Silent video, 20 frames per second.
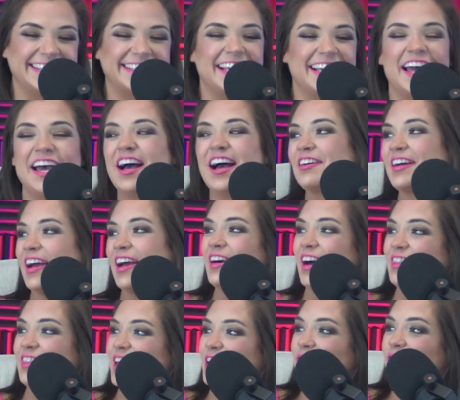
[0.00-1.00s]
Yes. Okay,
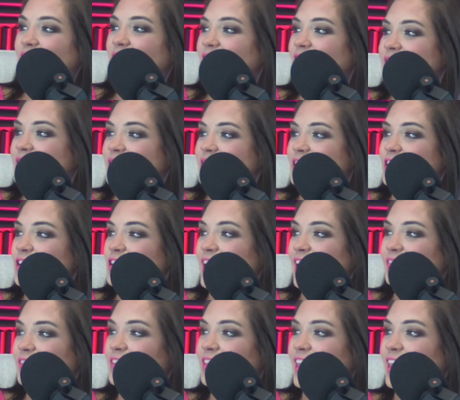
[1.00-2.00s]
well, I think we're good. Do you
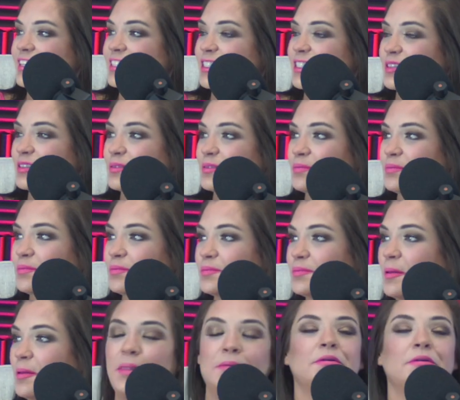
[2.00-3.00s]
have Clay's?
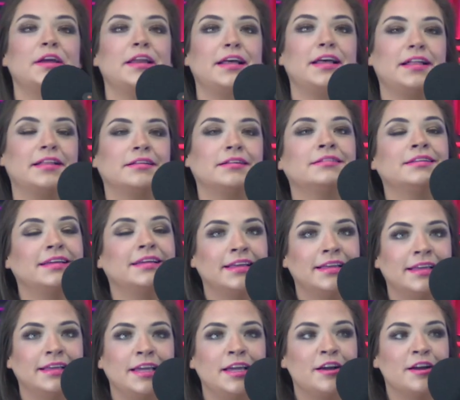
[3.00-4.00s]
We're going to
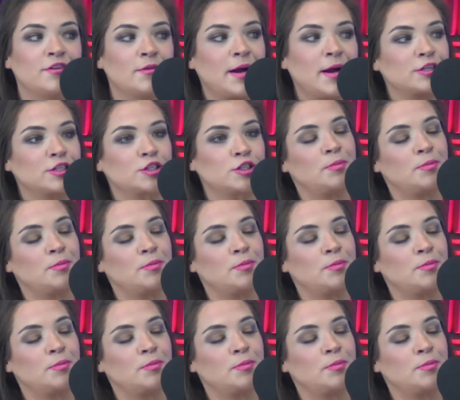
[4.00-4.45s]
hear from our